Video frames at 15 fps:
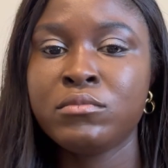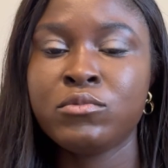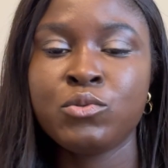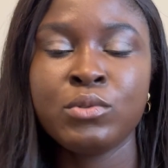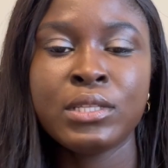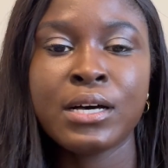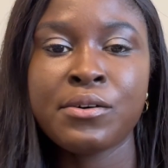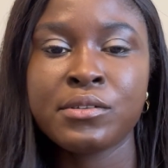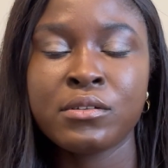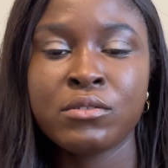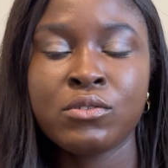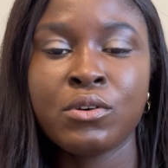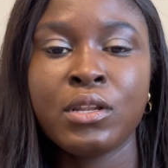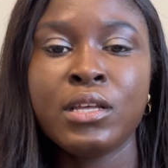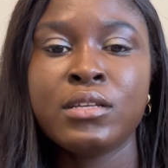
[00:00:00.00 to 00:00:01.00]

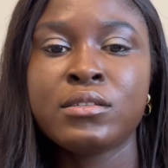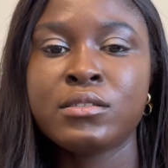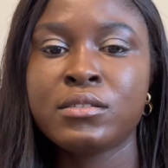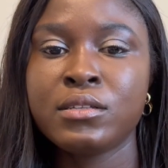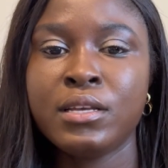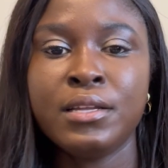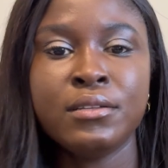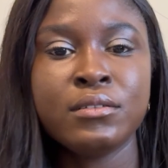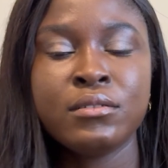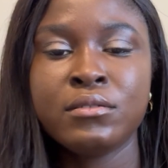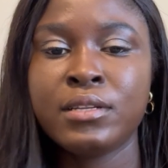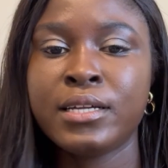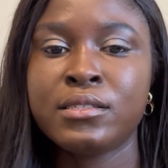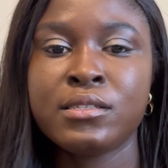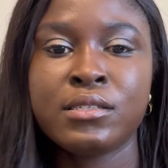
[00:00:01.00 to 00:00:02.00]
$2,000, and
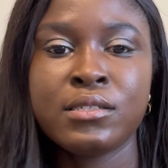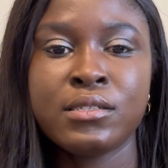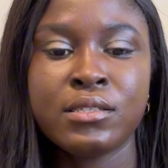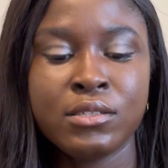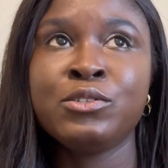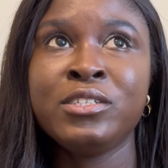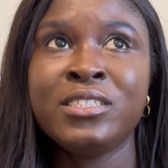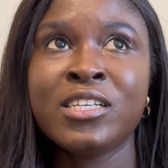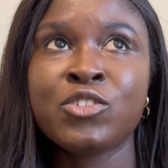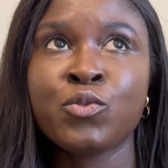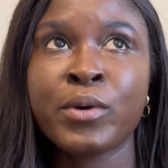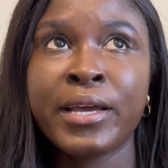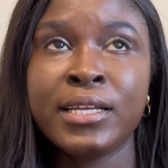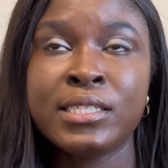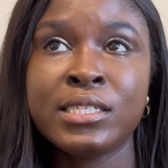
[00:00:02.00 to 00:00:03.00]
that is it. You just
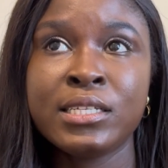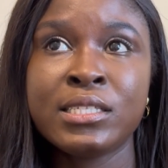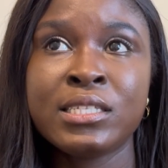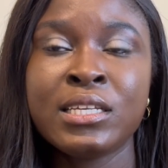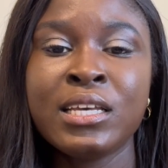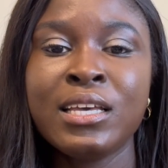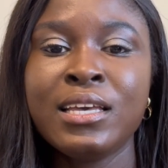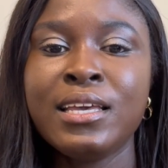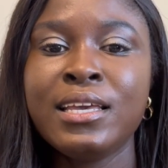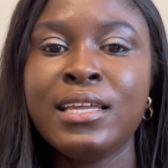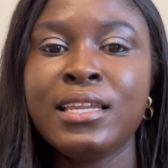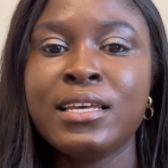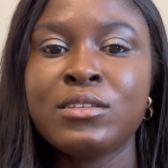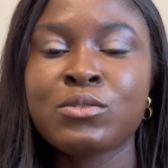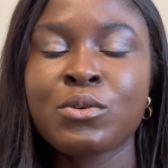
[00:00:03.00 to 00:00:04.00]
write it in
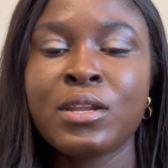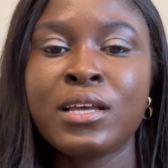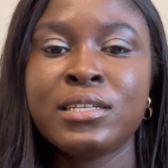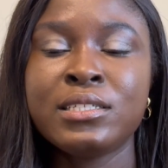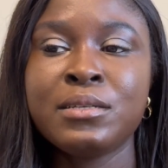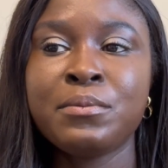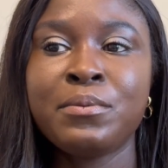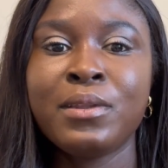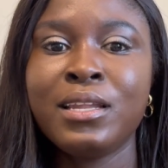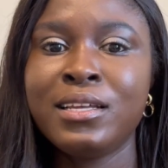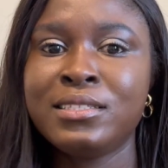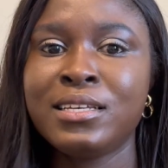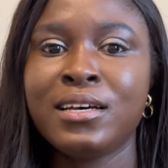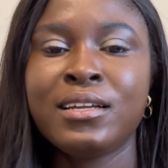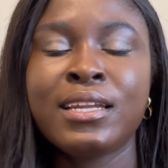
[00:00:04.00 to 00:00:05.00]
the scholarship
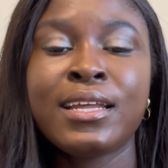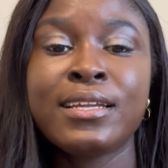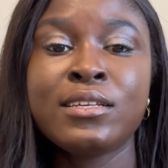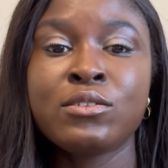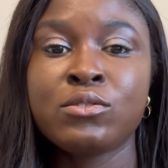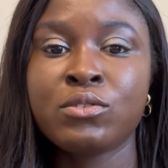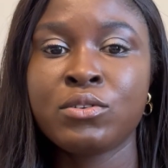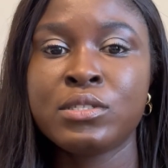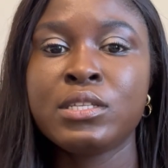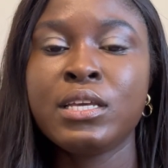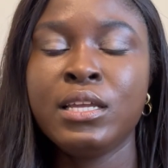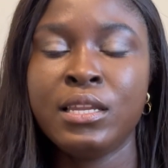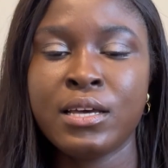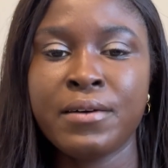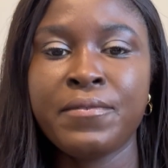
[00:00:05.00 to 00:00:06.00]
letter. That is not
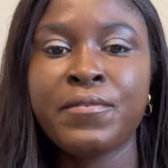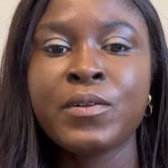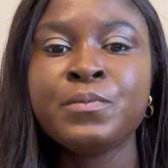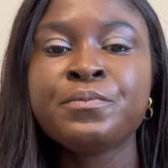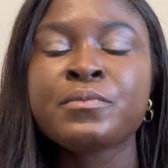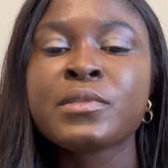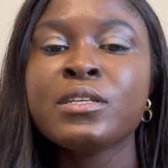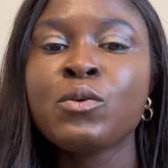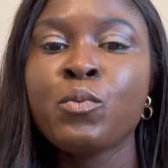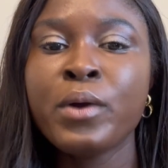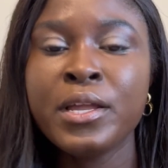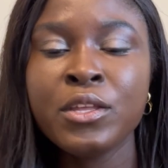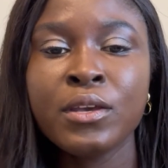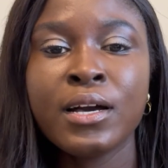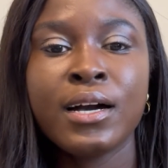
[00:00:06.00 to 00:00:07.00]
enough. When
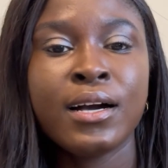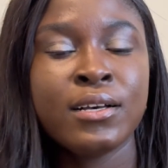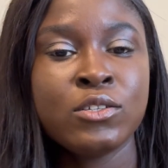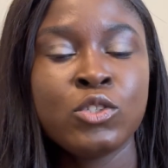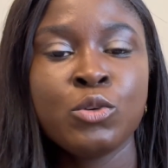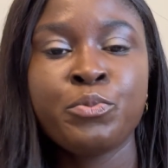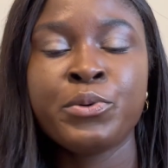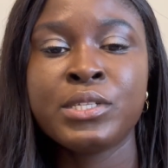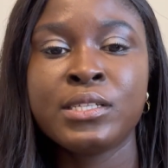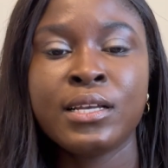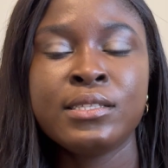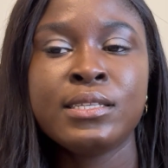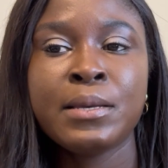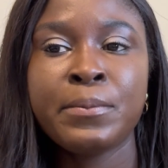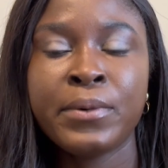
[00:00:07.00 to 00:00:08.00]
you are asked to
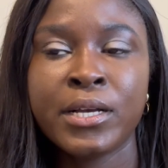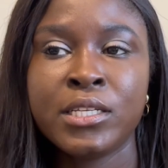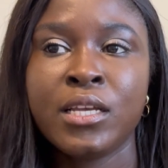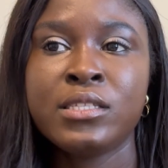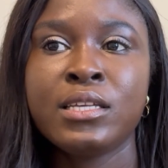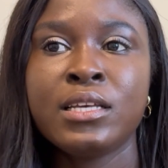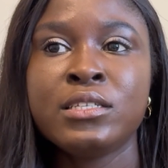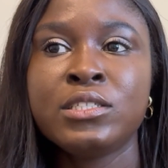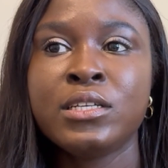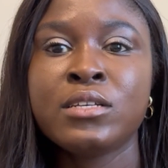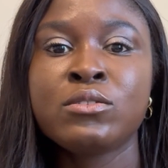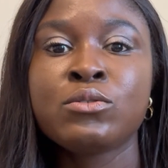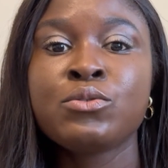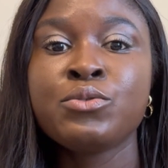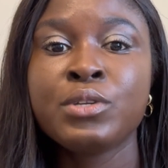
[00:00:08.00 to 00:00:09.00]
present a budget, it's
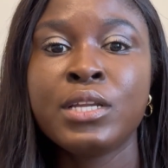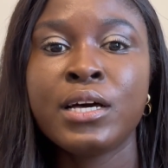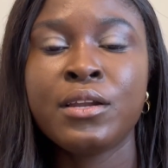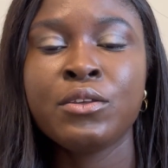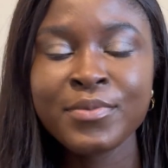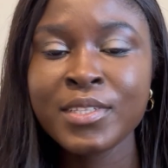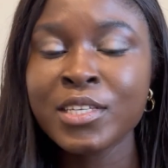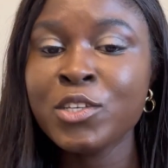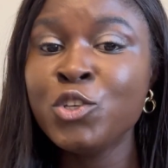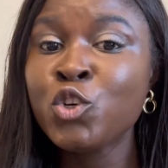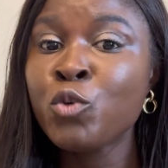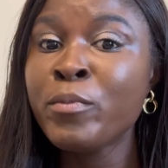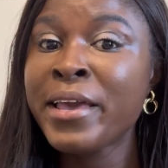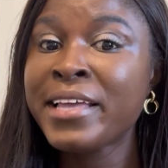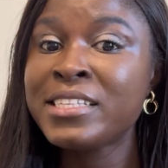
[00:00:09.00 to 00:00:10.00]
just good that you
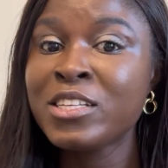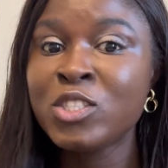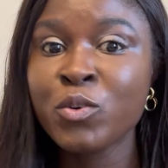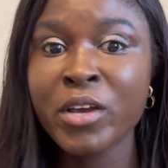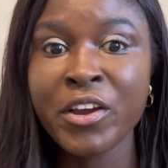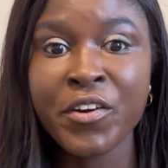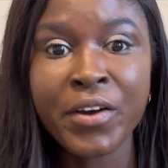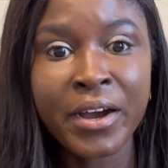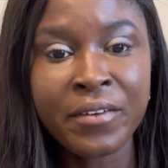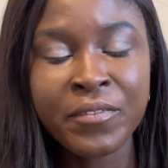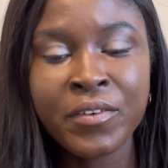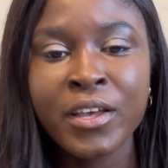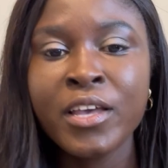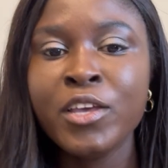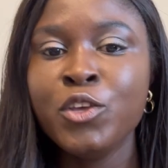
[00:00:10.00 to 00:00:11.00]
could make it into a graph,
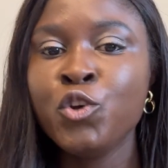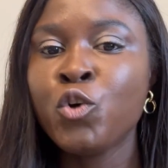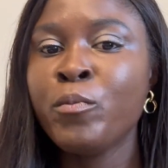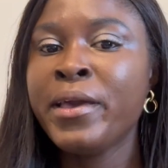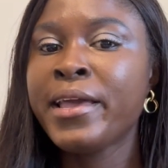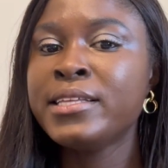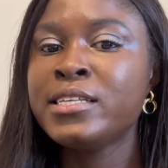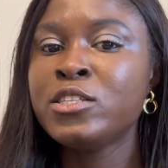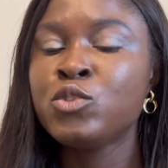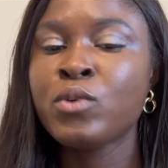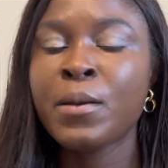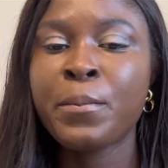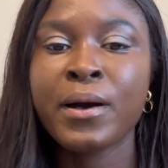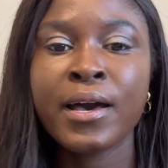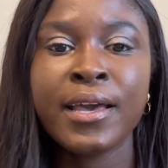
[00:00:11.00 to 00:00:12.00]
you could make it into a
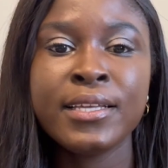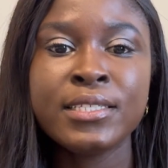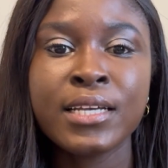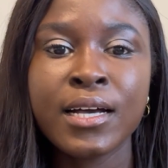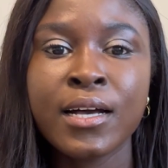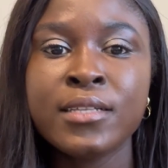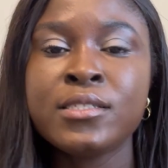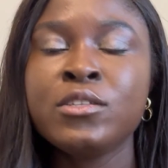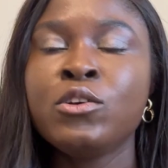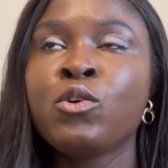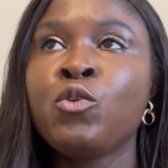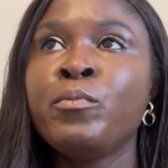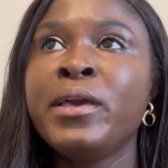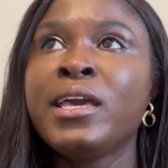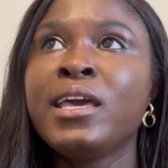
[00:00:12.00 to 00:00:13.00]
pie chart, you
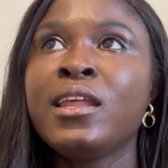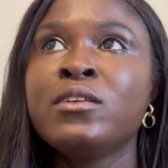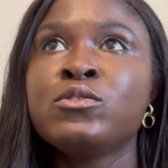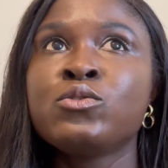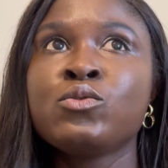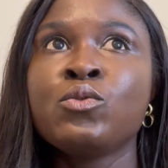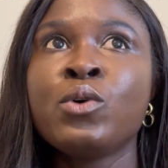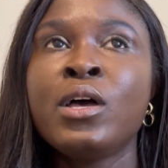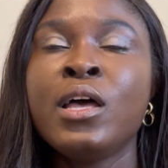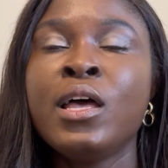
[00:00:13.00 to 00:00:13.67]
could make it into